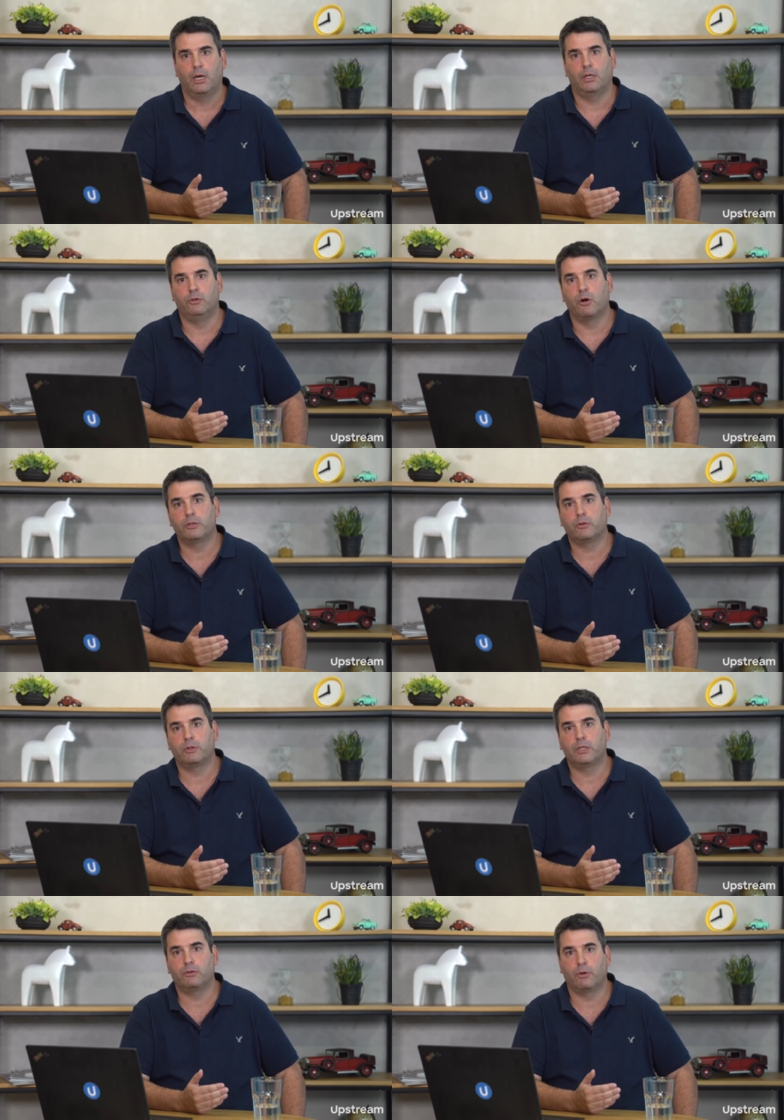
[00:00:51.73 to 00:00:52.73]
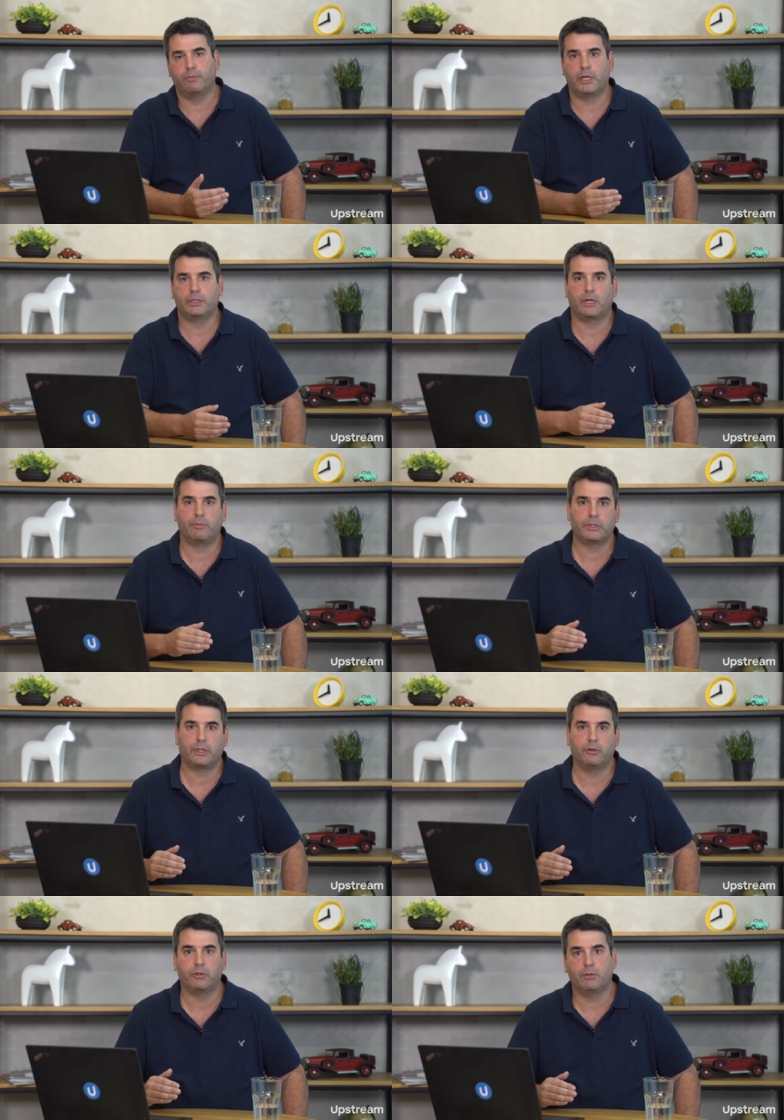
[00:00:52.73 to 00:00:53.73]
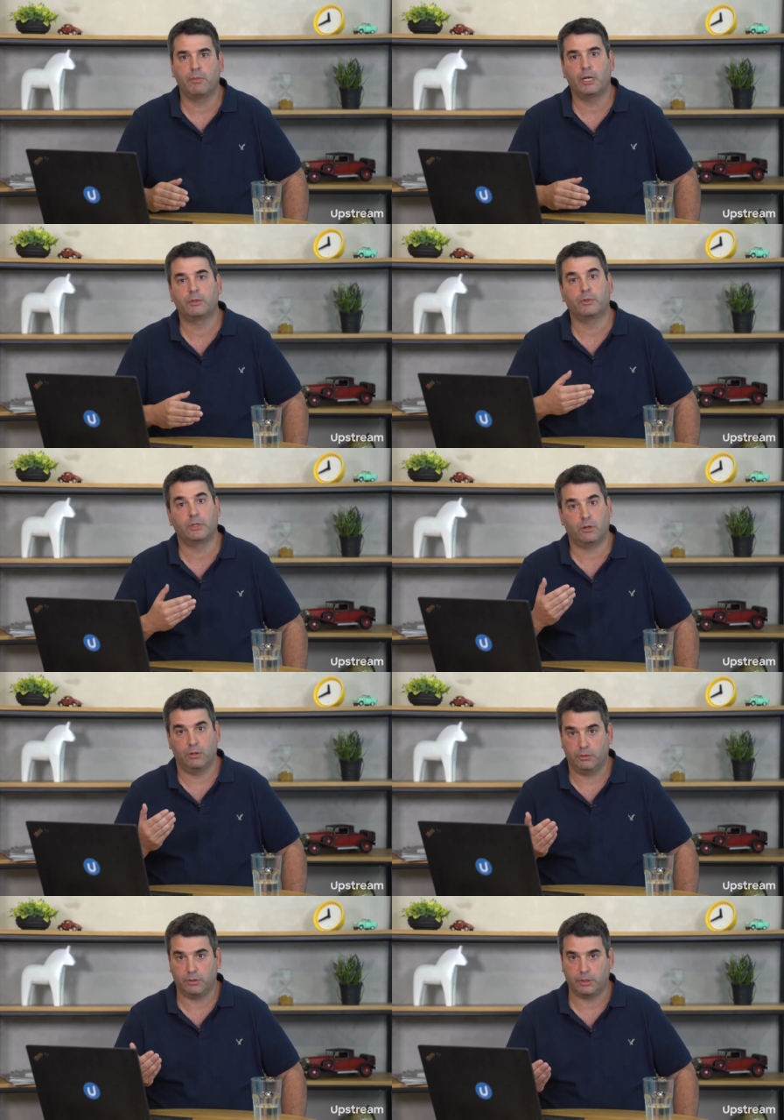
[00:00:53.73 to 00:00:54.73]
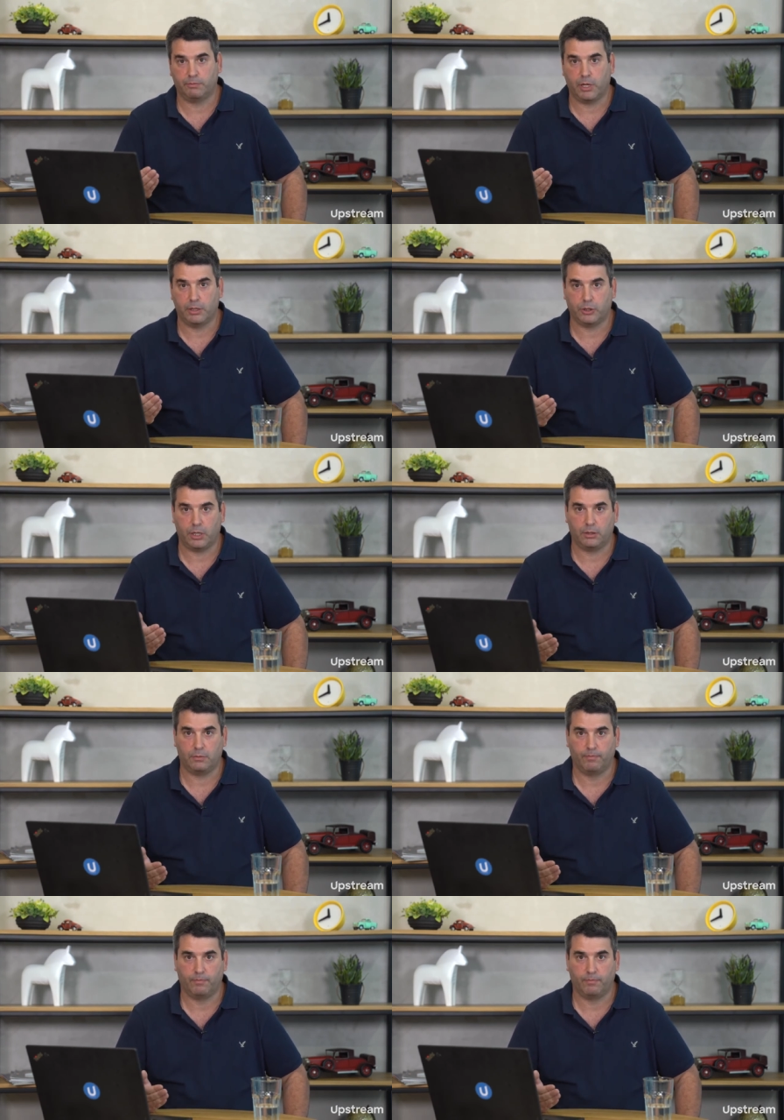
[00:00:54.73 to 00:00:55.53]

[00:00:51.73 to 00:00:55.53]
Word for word: And you also need to apply cybersecurity management on your supply chain.